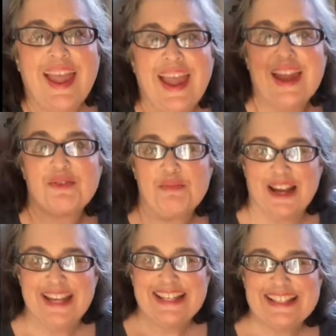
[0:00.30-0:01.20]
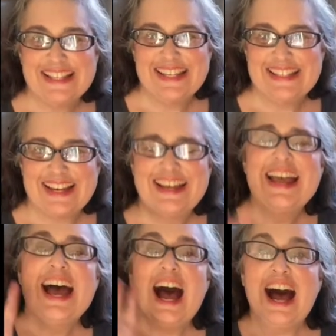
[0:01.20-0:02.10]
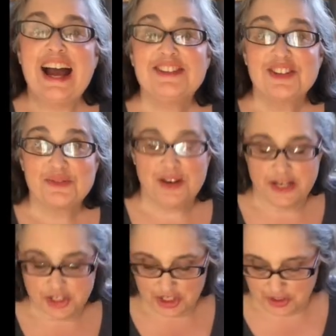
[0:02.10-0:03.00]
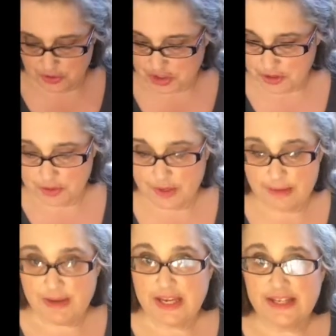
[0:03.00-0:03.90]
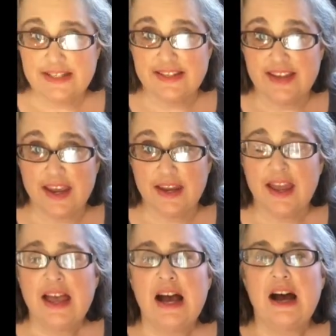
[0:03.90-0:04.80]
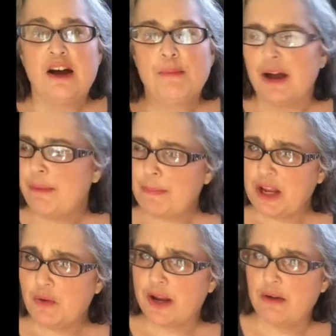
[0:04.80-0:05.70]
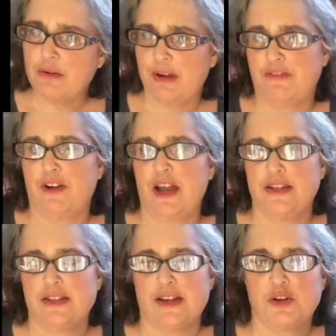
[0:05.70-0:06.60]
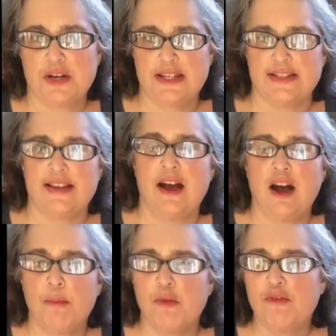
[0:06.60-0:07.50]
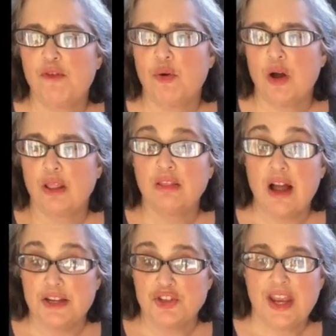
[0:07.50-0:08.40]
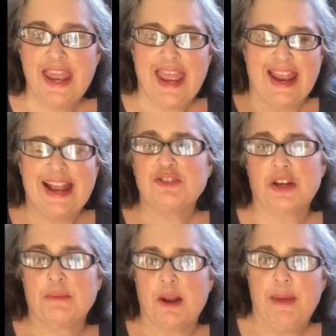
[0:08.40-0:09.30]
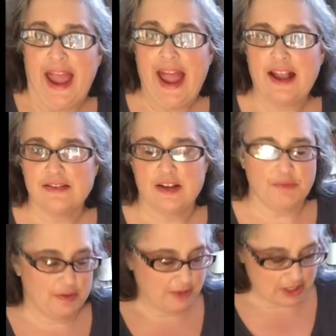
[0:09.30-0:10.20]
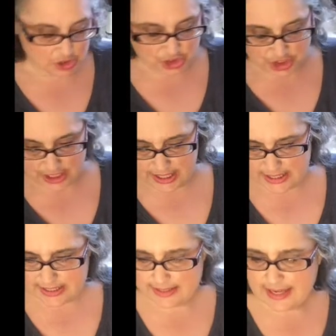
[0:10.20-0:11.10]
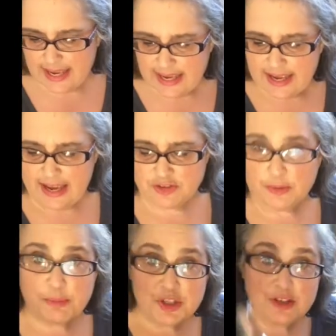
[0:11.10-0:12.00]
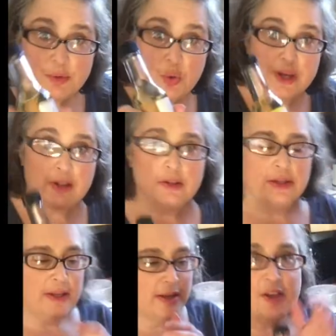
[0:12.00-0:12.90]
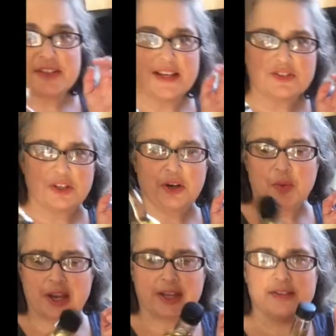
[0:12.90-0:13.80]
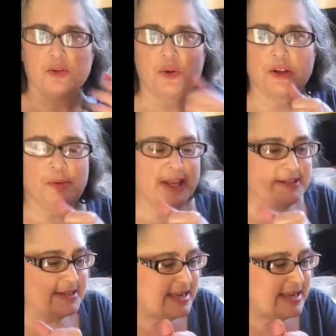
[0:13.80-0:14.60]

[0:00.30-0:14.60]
Hey everybody, it's Linda. I just wanted to show you what I'm making today. I might be going out with my friend Chris for lunch, and actually I'm going to pack something because she is, actually I'm going to put some oil. I got this actually at a wedding. It's an oil blend.